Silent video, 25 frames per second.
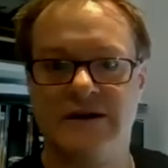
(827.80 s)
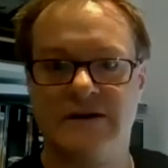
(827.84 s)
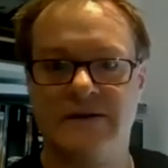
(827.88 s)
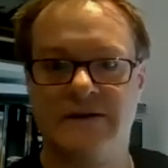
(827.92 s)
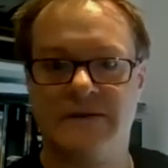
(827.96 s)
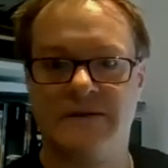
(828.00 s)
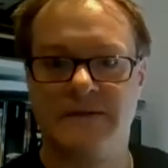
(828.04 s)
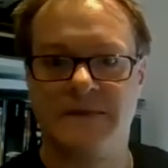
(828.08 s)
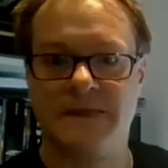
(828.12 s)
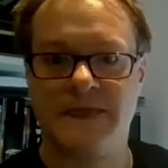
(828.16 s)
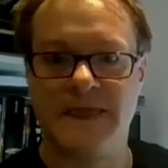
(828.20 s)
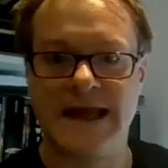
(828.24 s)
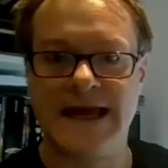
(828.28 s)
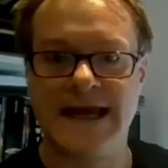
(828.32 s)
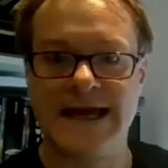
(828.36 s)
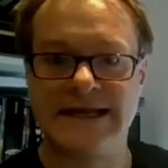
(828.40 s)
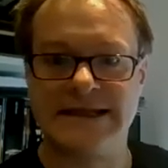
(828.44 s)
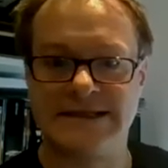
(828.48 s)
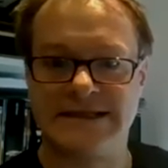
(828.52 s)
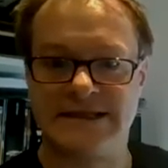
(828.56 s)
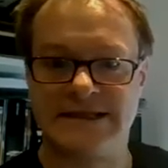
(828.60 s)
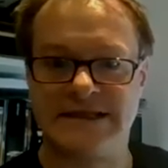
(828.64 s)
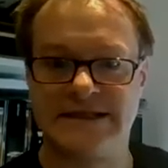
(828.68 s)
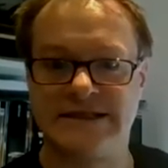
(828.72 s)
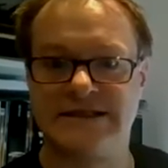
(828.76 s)
is
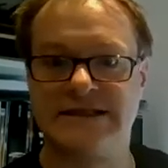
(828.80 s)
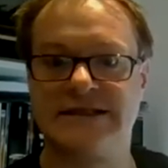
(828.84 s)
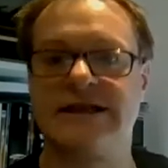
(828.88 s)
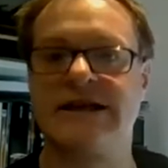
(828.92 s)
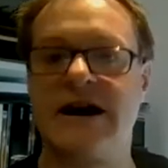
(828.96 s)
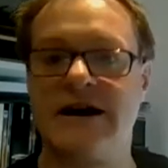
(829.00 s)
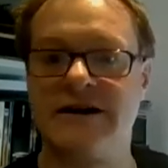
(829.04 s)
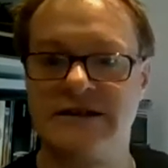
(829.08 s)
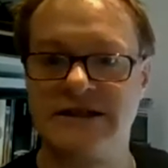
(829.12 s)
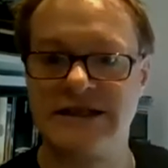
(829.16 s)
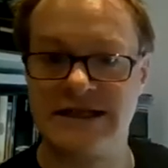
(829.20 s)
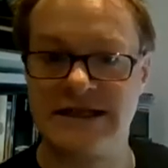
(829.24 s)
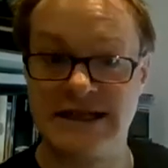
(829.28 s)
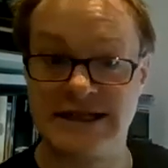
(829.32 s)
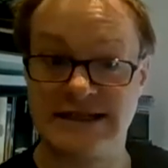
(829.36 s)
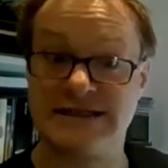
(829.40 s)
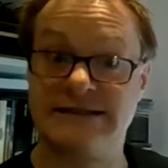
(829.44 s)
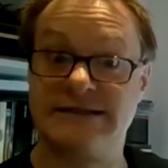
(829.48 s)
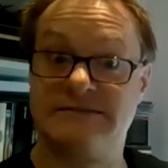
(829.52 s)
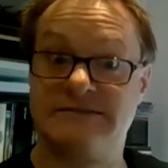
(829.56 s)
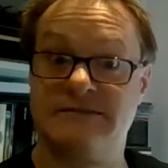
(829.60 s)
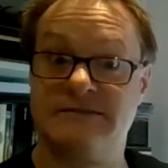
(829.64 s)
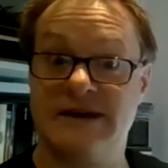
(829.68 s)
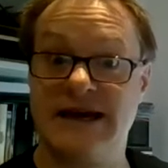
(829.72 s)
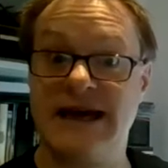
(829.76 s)
to go to this
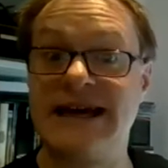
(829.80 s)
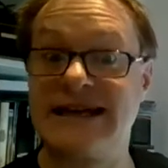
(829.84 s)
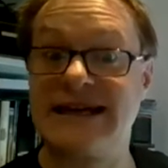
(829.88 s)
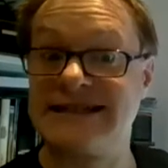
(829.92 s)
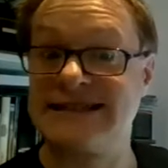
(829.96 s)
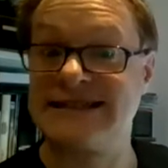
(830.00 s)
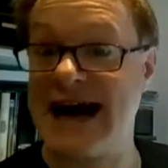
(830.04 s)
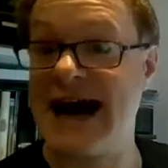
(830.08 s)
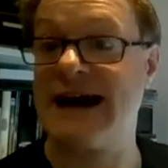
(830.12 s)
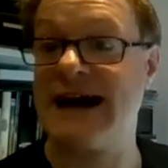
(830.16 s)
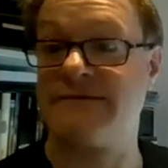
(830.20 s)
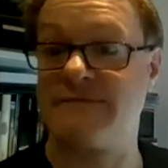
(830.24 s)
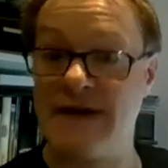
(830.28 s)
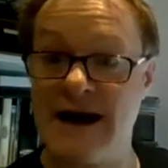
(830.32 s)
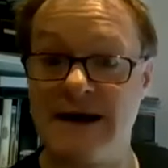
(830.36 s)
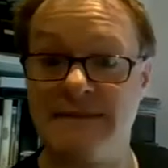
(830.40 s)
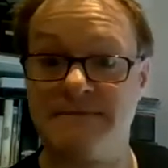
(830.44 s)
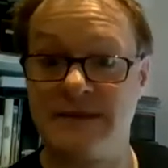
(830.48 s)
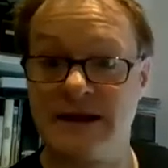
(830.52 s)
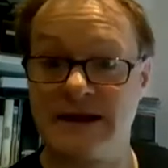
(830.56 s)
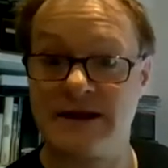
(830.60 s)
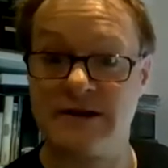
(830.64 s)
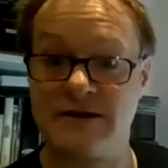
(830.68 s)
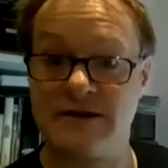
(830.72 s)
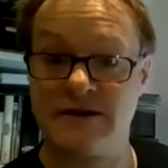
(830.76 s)
exact
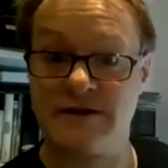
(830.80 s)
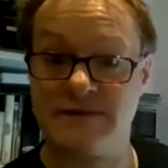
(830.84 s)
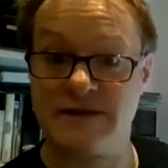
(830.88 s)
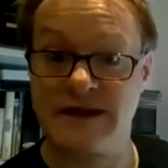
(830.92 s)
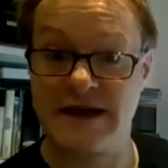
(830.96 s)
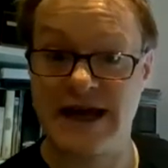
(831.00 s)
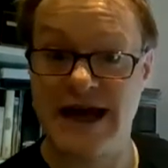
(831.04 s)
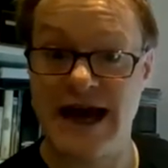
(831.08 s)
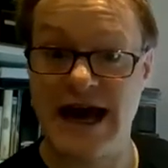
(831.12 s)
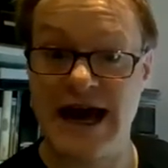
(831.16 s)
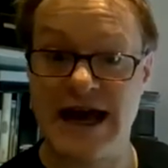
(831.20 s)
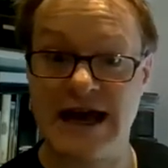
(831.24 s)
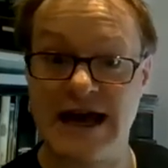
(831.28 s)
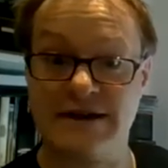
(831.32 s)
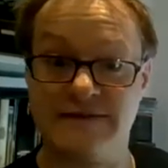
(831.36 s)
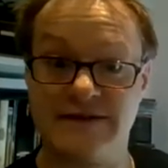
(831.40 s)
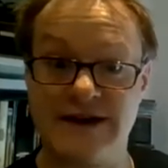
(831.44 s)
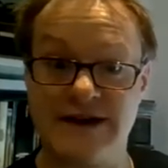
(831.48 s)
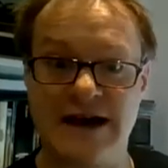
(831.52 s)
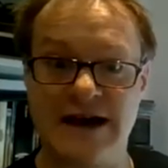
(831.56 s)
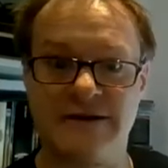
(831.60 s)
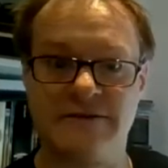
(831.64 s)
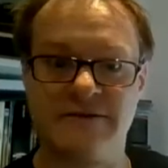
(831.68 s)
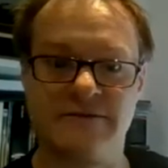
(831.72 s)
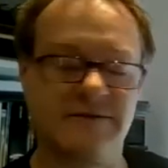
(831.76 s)
replica of the cave.
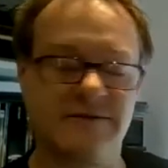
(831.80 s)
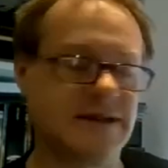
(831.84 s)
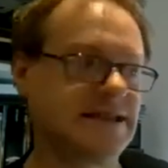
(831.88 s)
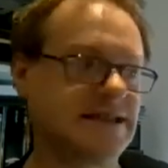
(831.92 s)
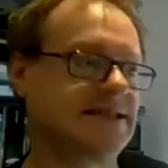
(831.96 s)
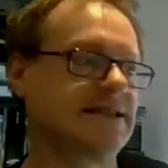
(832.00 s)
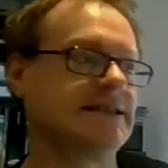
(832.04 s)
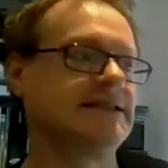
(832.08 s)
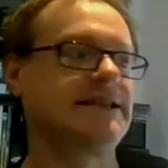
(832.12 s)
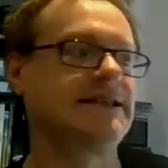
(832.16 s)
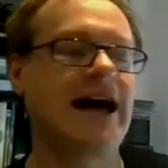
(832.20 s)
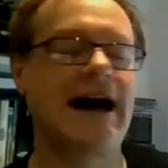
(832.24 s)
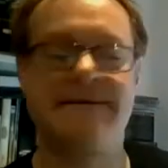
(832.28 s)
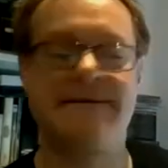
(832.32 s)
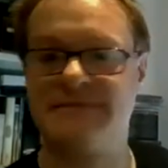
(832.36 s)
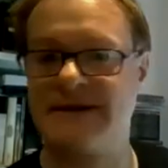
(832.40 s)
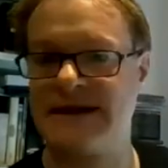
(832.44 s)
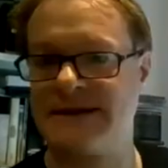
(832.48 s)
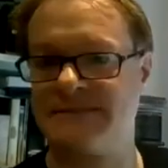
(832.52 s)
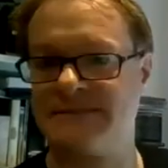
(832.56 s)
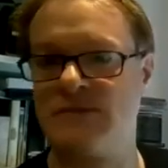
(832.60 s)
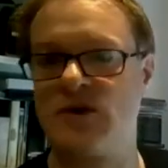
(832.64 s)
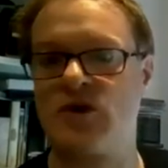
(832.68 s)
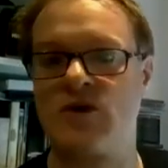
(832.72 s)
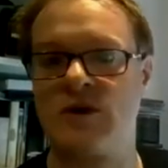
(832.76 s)
Now this is
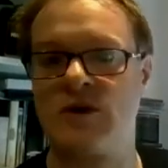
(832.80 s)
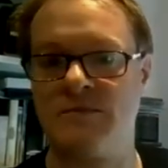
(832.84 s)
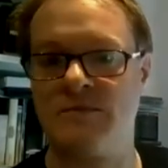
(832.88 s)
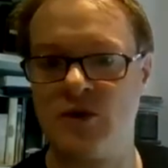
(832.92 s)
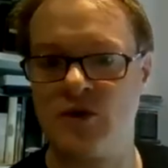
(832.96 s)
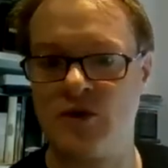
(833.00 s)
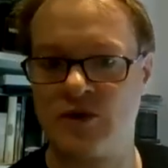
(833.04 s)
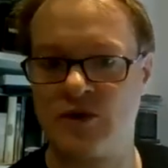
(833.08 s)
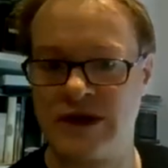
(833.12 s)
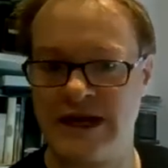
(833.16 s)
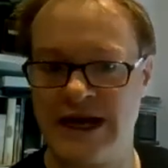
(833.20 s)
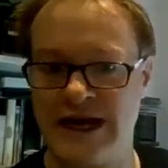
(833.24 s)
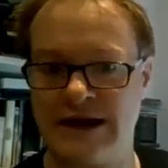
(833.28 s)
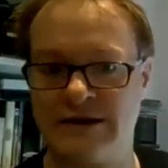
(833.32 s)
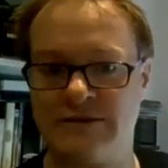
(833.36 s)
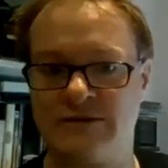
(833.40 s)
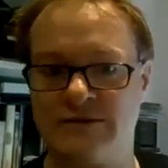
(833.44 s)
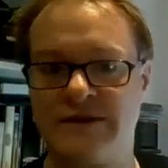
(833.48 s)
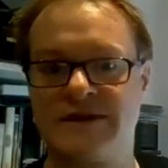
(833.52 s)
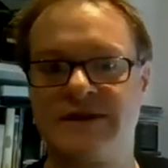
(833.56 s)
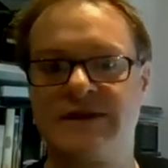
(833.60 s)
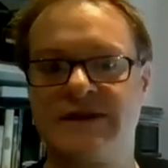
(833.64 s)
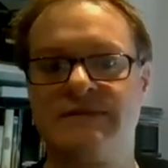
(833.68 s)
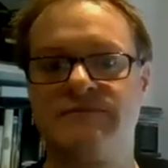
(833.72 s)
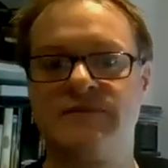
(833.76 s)
happening more and more now with